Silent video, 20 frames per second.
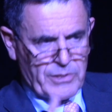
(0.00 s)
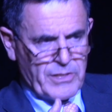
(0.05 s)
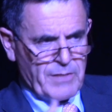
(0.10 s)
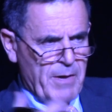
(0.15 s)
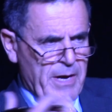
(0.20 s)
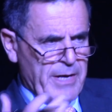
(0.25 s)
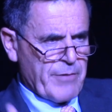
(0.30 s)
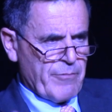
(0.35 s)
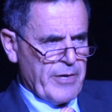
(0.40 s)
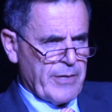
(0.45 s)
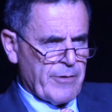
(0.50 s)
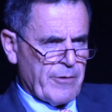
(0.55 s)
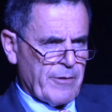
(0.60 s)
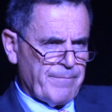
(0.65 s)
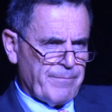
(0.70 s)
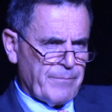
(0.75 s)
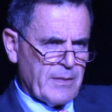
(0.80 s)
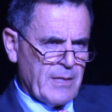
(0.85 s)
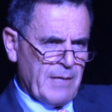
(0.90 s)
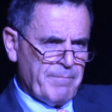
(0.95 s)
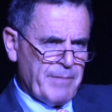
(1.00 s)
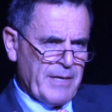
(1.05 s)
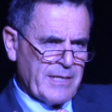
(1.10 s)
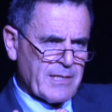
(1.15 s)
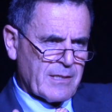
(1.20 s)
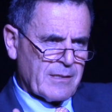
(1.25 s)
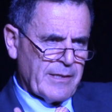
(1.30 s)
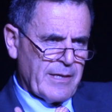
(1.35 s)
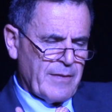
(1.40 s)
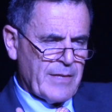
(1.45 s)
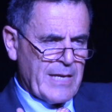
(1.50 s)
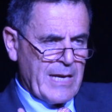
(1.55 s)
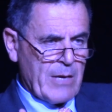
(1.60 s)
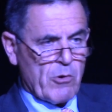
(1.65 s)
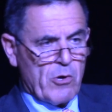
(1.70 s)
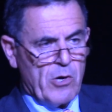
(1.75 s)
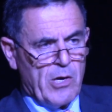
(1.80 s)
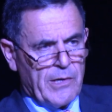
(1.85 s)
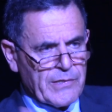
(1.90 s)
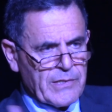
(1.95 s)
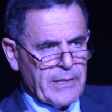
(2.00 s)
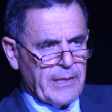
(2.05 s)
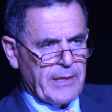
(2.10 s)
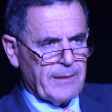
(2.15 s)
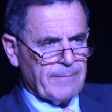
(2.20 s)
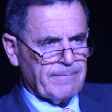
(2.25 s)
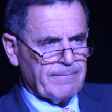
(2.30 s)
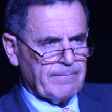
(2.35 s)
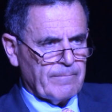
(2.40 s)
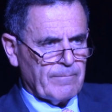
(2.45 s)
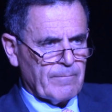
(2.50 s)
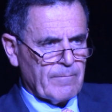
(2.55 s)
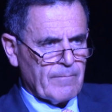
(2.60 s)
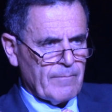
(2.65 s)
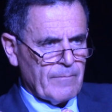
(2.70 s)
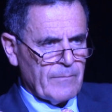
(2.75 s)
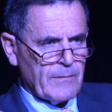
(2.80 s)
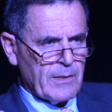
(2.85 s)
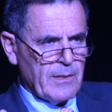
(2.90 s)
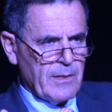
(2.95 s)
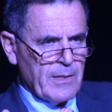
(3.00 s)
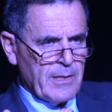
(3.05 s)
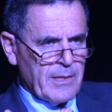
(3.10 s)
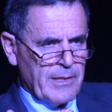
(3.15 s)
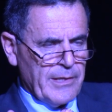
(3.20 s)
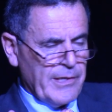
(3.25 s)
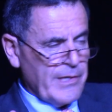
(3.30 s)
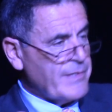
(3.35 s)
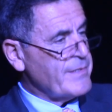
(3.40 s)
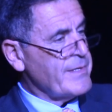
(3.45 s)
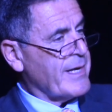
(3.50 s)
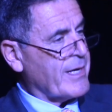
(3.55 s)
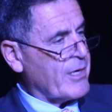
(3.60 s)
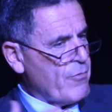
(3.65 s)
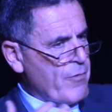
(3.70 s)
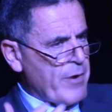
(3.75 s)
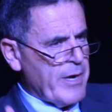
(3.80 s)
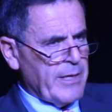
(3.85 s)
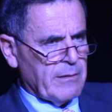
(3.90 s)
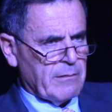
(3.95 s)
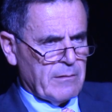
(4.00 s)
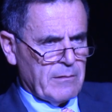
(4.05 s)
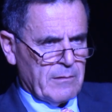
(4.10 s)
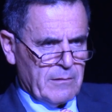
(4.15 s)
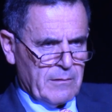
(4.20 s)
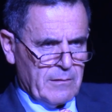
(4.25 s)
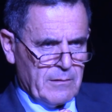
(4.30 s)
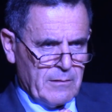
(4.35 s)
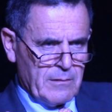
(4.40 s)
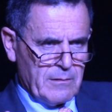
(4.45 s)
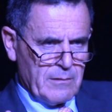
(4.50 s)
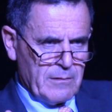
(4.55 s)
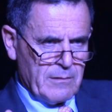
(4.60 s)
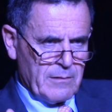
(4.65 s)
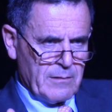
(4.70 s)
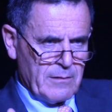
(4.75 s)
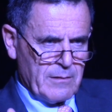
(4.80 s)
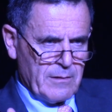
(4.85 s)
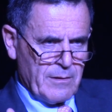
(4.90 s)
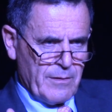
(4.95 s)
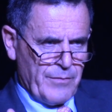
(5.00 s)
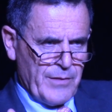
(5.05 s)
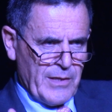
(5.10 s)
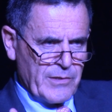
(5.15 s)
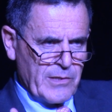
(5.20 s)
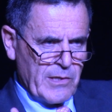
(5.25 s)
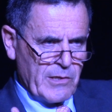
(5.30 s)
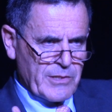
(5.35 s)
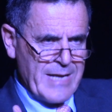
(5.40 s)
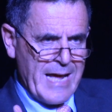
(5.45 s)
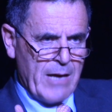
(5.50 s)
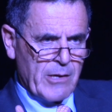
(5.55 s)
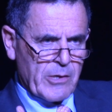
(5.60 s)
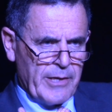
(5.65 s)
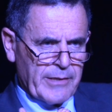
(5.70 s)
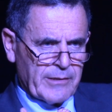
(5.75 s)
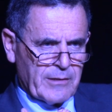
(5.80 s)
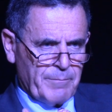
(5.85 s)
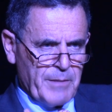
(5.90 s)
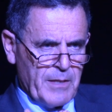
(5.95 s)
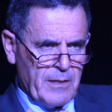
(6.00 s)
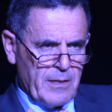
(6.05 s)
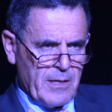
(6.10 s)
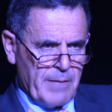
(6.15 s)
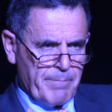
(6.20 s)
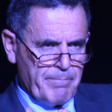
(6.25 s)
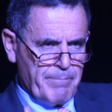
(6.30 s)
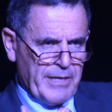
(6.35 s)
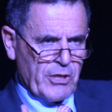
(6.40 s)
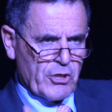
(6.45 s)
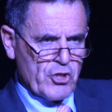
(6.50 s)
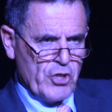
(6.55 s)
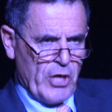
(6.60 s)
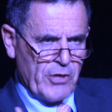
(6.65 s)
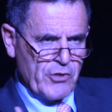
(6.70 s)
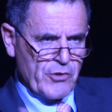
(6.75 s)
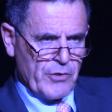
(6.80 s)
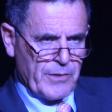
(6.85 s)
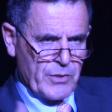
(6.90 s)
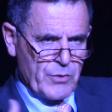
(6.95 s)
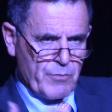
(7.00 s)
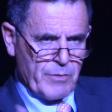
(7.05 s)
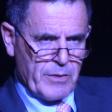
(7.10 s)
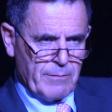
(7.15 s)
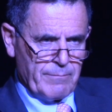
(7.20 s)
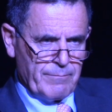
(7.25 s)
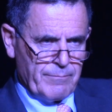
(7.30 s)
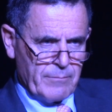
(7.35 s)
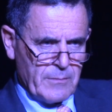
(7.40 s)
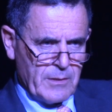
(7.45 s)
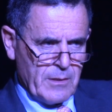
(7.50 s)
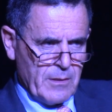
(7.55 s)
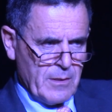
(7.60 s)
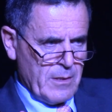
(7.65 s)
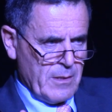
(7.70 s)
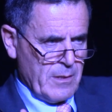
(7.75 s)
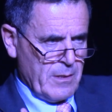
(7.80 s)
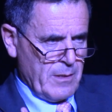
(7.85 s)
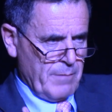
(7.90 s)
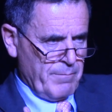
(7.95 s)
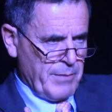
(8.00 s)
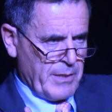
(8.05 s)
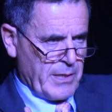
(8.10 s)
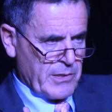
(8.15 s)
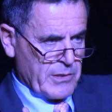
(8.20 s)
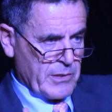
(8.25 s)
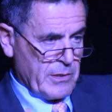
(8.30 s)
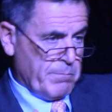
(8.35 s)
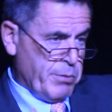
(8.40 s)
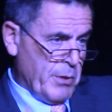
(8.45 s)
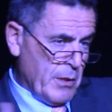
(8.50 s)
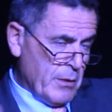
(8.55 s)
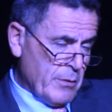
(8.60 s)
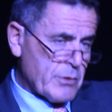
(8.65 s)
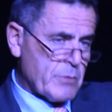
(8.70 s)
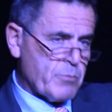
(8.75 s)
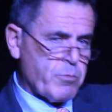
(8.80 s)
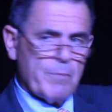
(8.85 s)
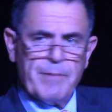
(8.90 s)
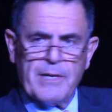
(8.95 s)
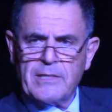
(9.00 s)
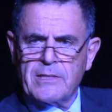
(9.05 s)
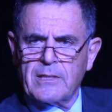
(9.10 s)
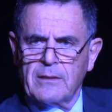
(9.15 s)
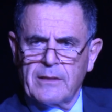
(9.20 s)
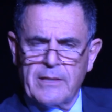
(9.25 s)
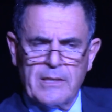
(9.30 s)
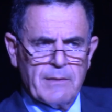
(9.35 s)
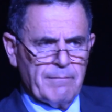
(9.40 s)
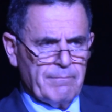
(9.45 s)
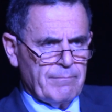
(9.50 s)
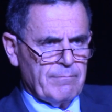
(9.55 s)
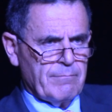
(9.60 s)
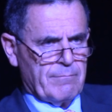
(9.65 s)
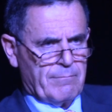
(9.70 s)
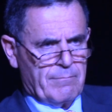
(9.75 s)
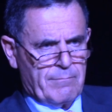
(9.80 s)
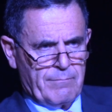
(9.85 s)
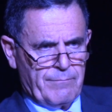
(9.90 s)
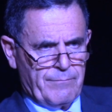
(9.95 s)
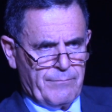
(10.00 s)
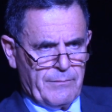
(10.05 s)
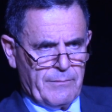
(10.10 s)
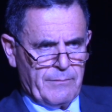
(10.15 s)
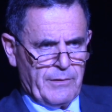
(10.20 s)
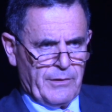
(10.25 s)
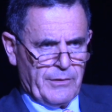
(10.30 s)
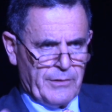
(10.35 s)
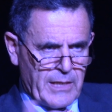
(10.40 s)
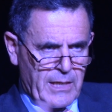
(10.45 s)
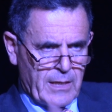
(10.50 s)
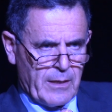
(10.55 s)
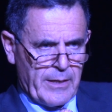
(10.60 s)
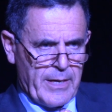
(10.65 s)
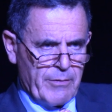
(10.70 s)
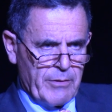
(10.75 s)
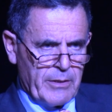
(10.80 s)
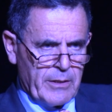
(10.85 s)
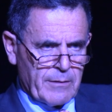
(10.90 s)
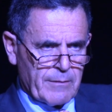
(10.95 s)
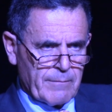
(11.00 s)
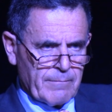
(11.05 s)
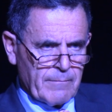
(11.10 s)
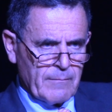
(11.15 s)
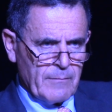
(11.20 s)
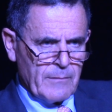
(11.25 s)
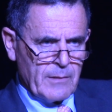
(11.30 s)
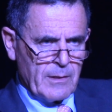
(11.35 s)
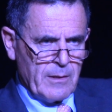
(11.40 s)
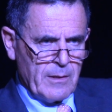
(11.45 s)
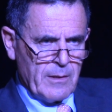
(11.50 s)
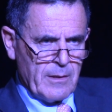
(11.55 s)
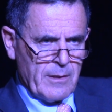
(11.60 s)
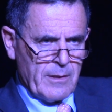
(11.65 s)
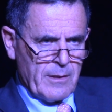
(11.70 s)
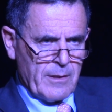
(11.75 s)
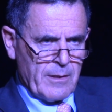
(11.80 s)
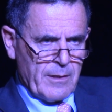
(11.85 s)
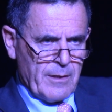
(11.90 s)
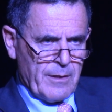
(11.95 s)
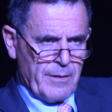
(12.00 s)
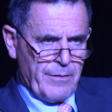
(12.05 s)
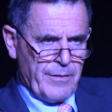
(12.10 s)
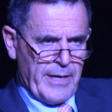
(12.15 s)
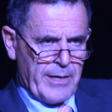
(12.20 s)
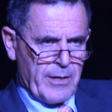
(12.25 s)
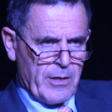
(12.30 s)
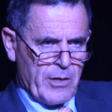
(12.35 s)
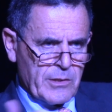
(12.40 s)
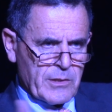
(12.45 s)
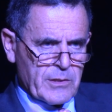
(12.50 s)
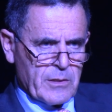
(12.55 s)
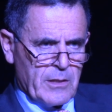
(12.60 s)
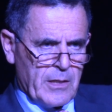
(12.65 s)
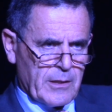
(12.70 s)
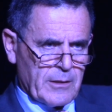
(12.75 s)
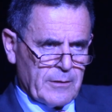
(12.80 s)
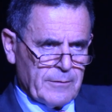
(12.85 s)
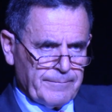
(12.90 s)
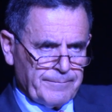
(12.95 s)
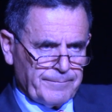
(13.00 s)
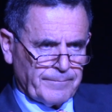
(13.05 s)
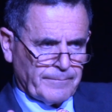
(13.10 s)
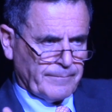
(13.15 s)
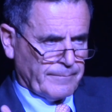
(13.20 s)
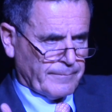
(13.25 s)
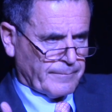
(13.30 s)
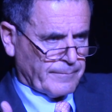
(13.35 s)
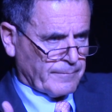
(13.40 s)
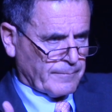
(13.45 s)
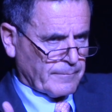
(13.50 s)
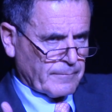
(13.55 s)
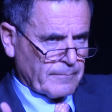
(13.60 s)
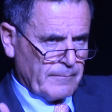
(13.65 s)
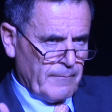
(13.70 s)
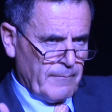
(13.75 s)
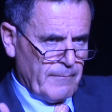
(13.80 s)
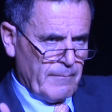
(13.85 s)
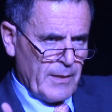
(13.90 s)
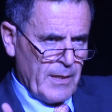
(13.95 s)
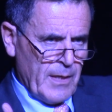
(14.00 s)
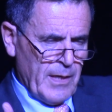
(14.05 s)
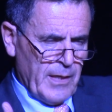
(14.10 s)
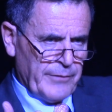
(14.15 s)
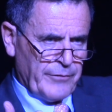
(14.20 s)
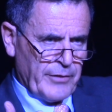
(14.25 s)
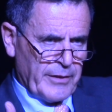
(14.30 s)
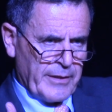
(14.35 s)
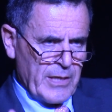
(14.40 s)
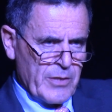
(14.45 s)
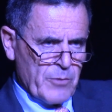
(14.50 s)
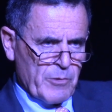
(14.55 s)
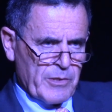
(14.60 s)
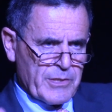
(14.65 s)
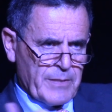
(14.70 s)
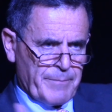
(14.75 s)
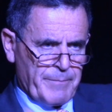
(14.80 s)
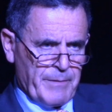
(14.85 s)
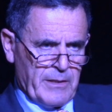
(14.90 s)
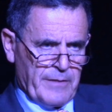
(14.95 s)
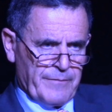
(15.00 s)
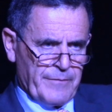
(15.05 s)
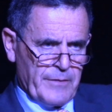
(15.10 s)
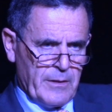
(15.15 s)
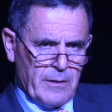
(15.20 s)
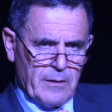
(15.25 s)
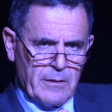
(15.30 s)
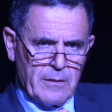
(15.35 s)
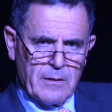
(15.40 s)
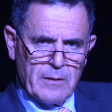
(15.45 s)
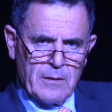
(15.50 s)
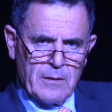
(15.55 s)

moderator. And basically they were all saying, isn't it great that there's now going to be a big change in Israel? Because the polls were basically declaring that Herzog, together with Tzipi Livni,